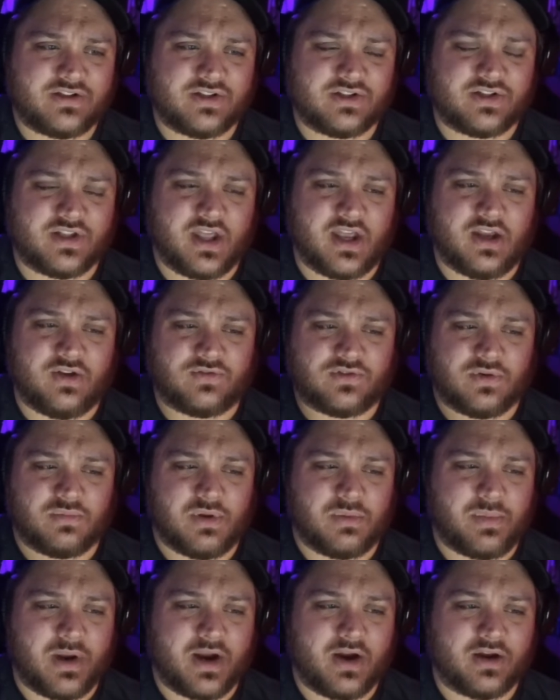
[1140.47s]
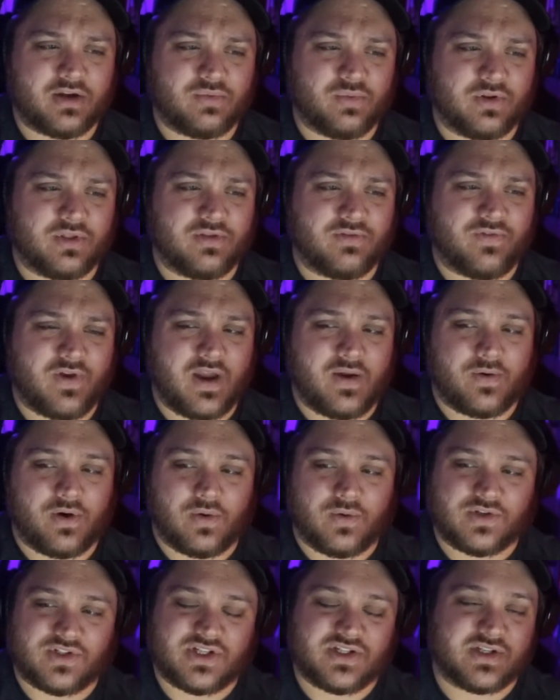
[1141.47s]
the slaves to be buried with the
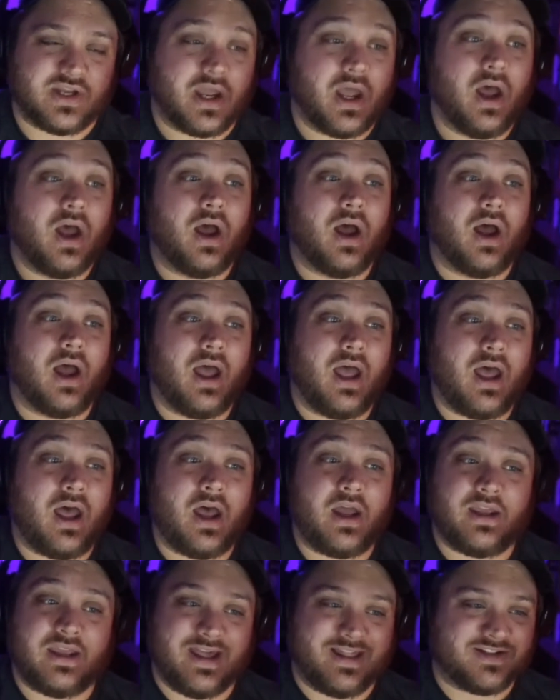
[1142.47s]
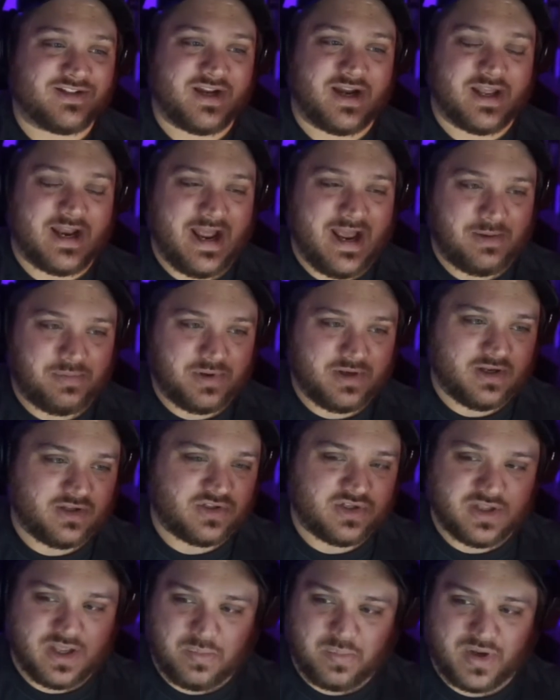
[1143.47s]
pharaoh, and she's like, yeah, that's not gonna happen, and
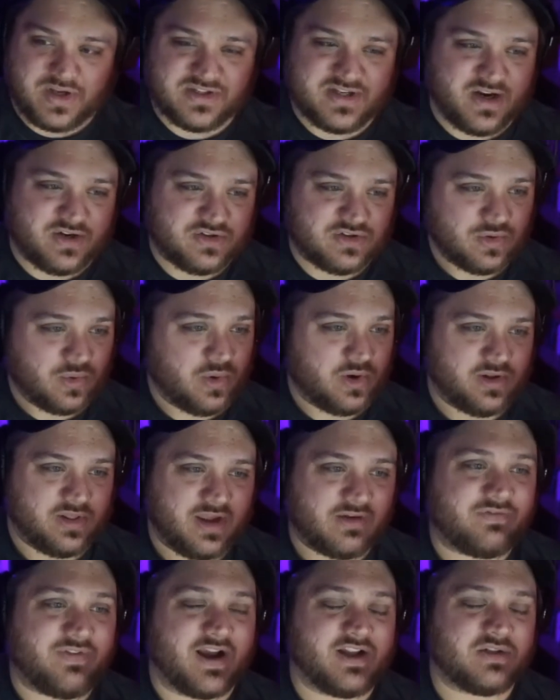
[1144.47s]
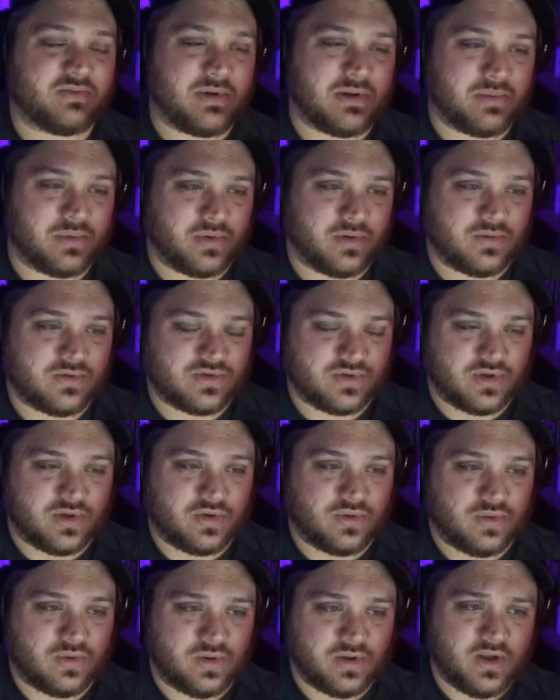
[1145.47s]
she like busts out a sword and like fights people, and it was really
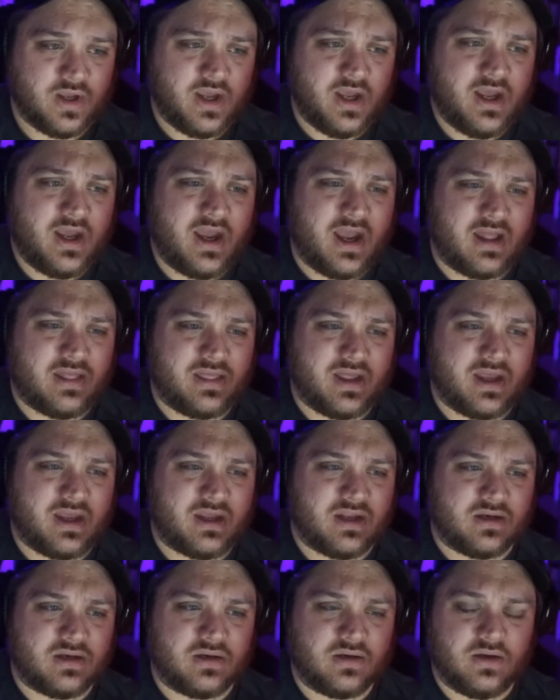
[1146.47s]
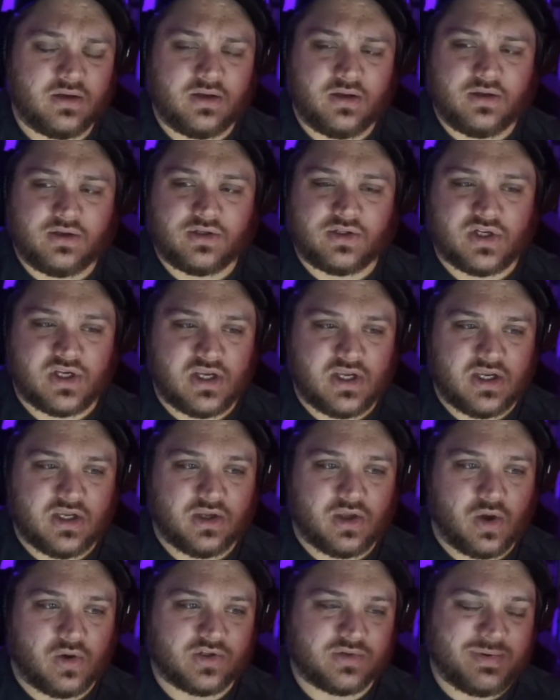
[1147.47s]
cool. And then she
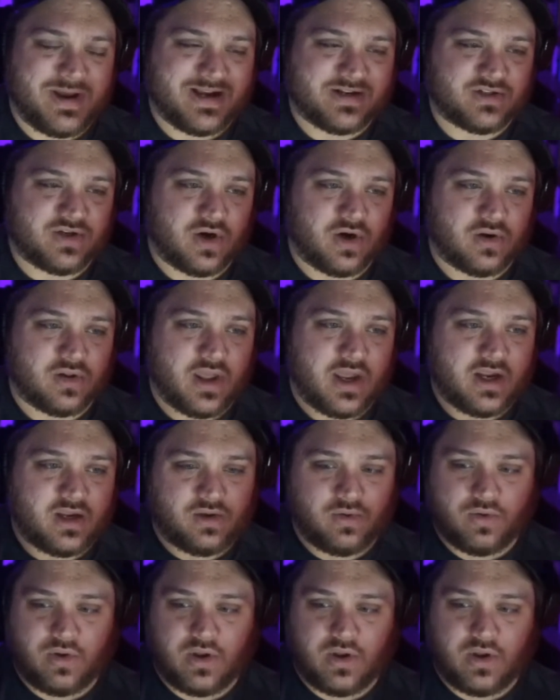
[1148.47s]
goes back to her like